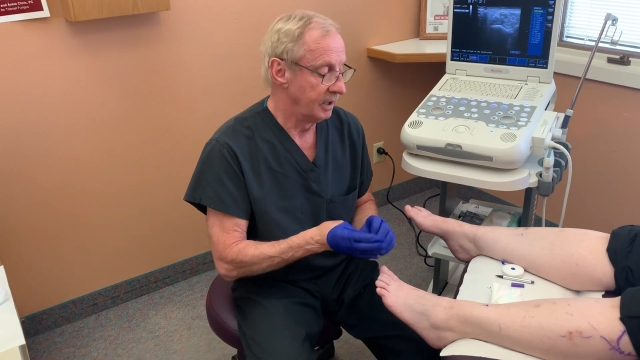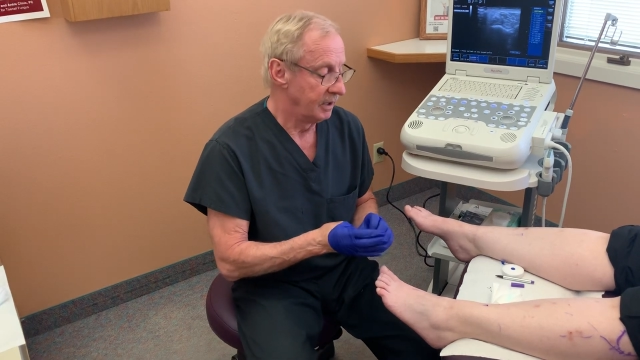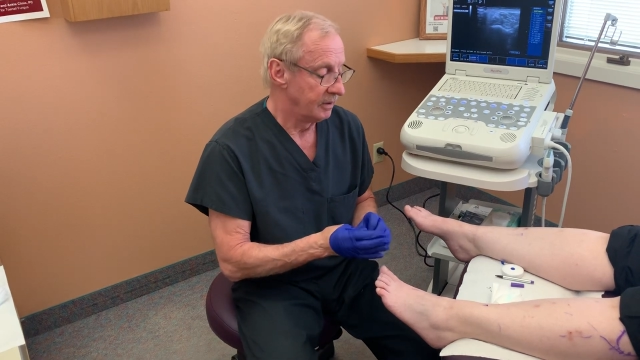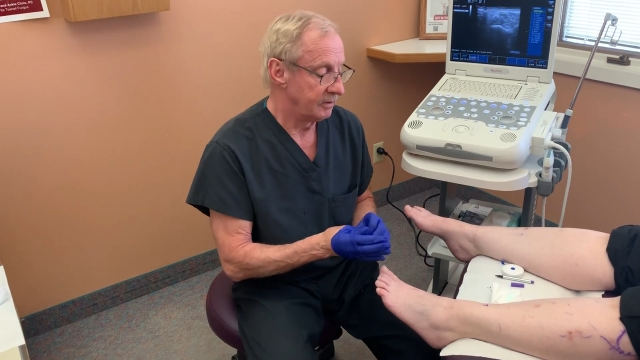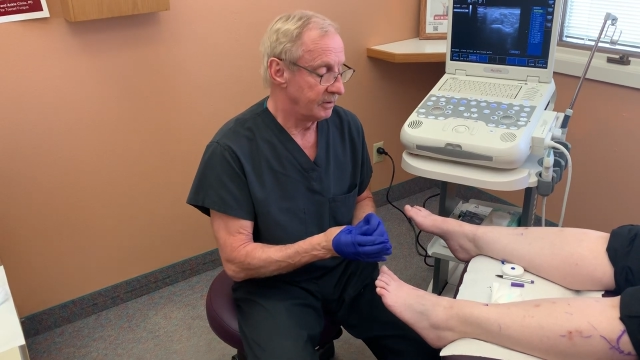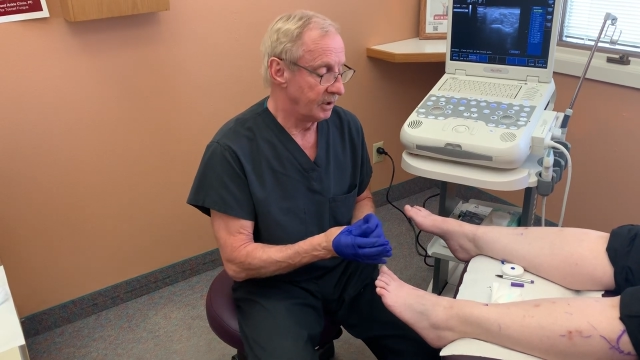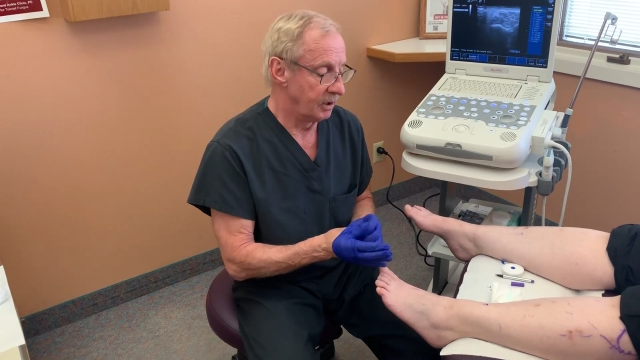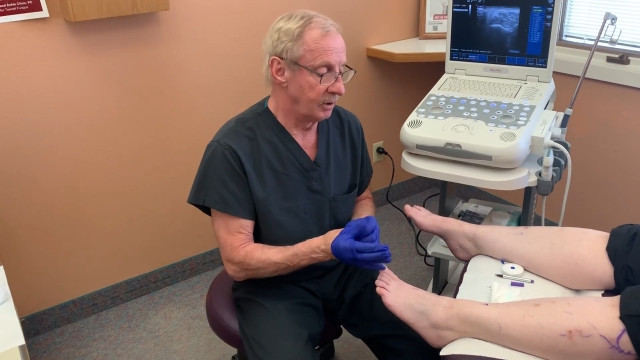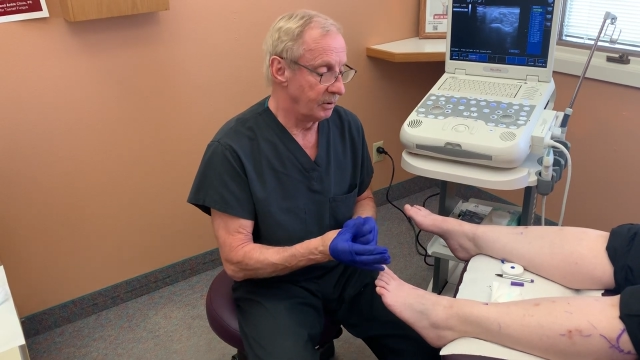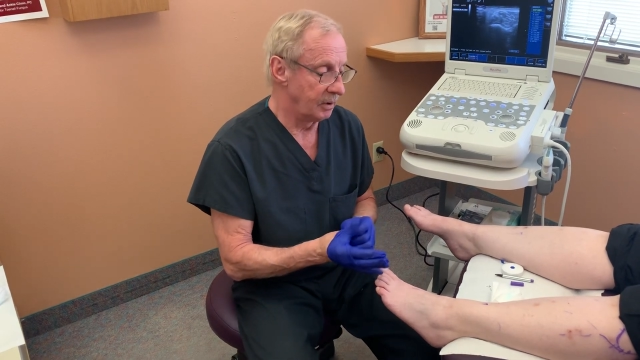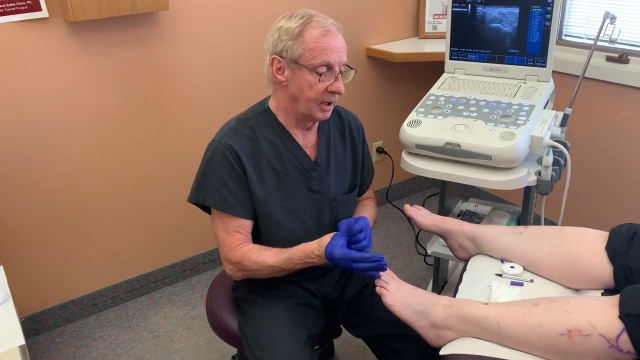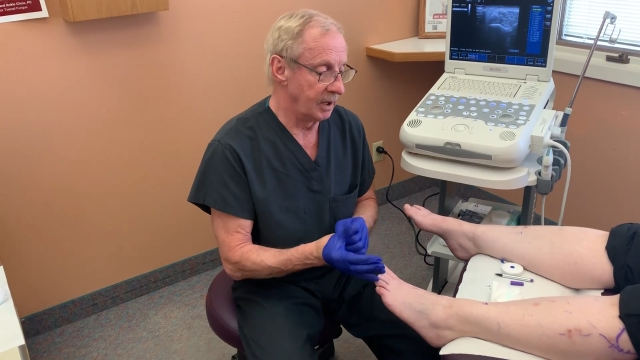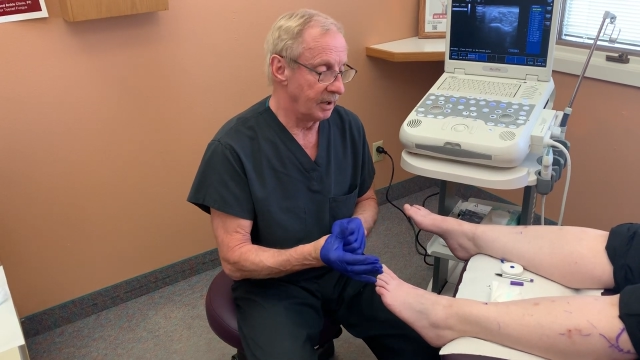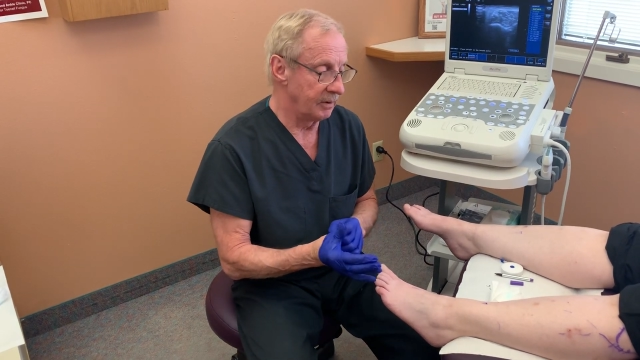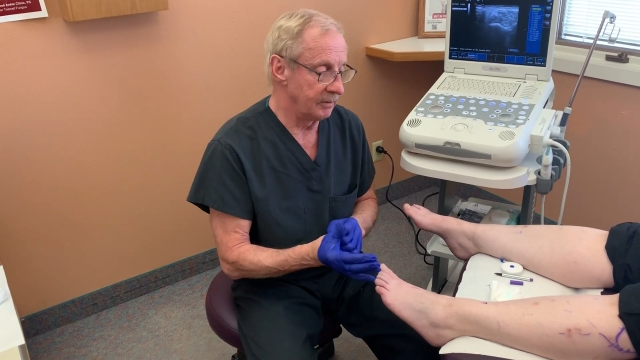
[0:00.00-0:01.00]

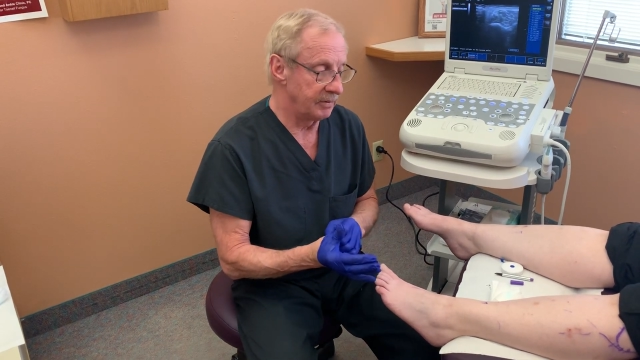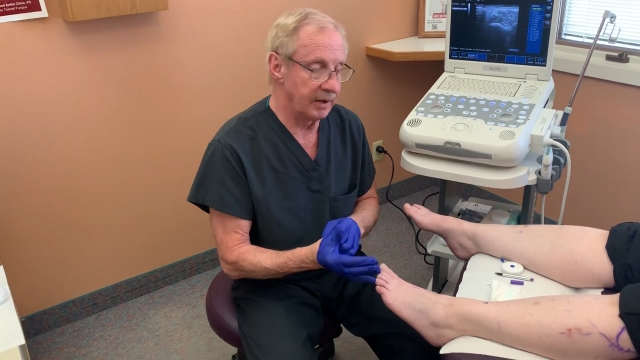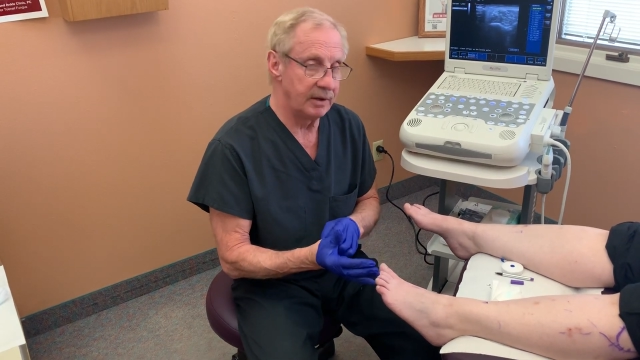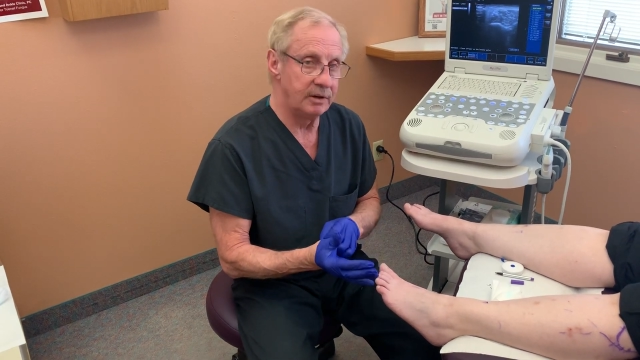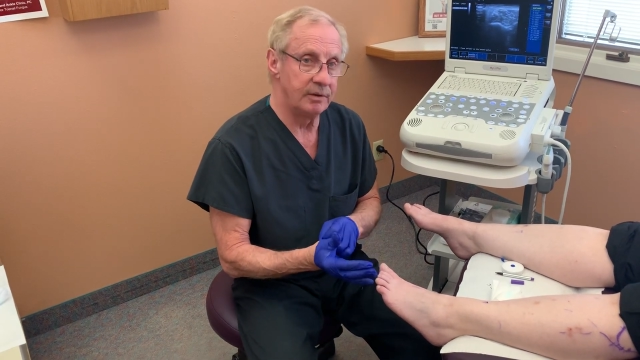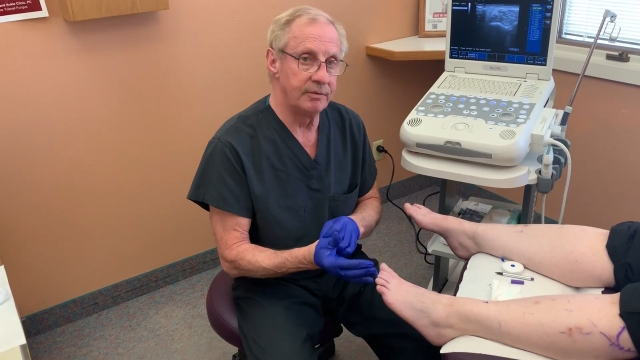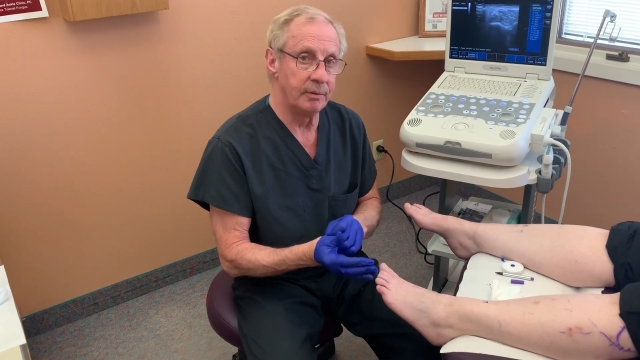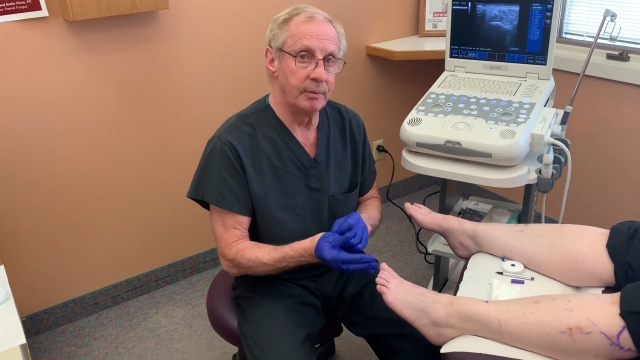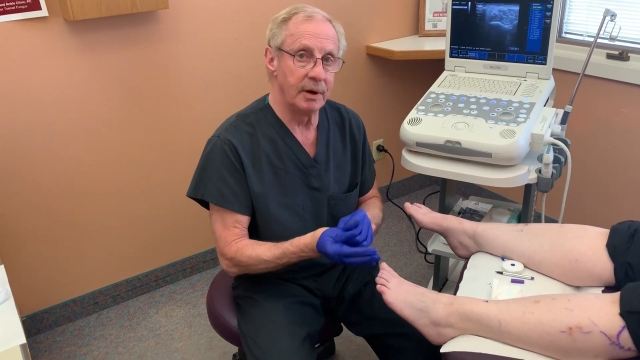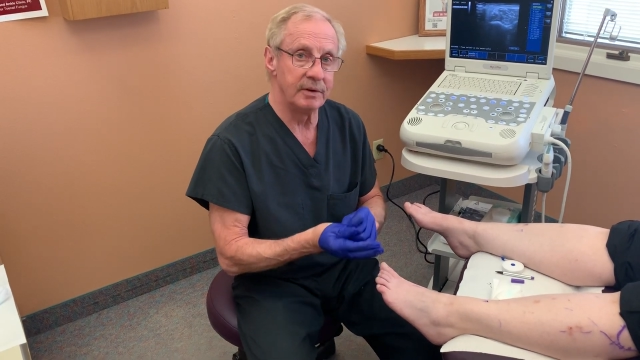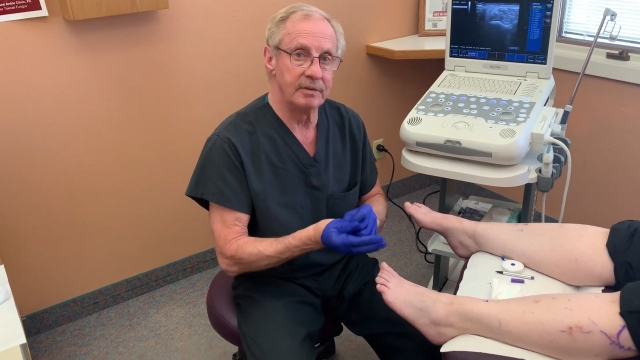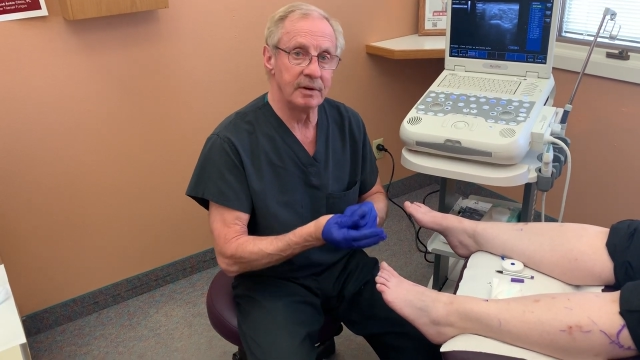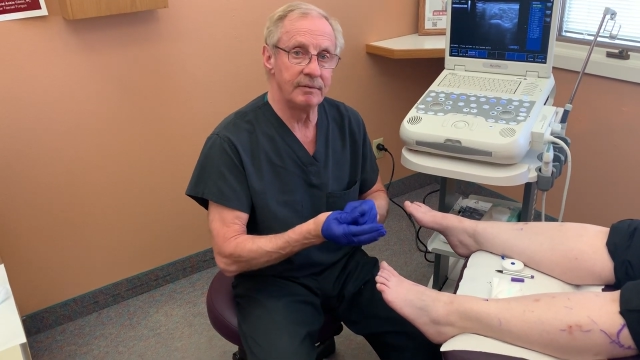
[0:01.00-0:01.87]
So thank you for watching.